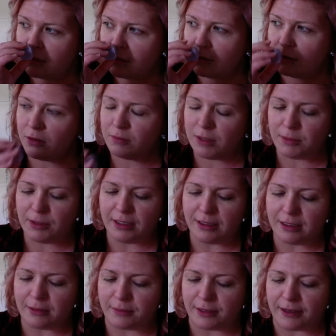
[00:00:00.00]
Oh, maybe a
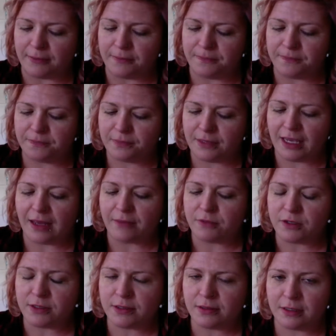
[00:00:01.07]
little bit. Yep,
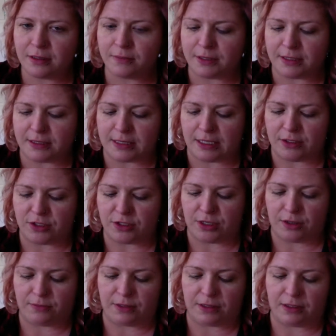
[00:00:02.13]
there's a little bit of sage in
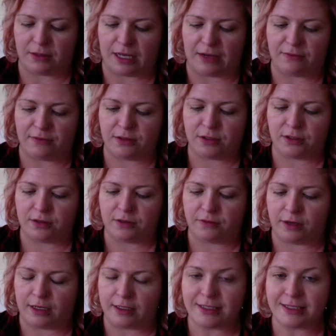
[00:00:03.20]
there, but the lavender and the
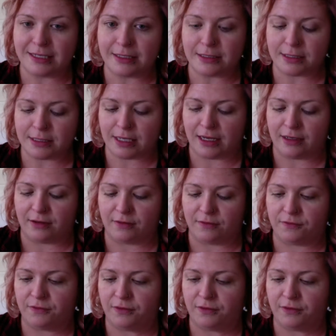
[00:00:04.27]
frankincense kind of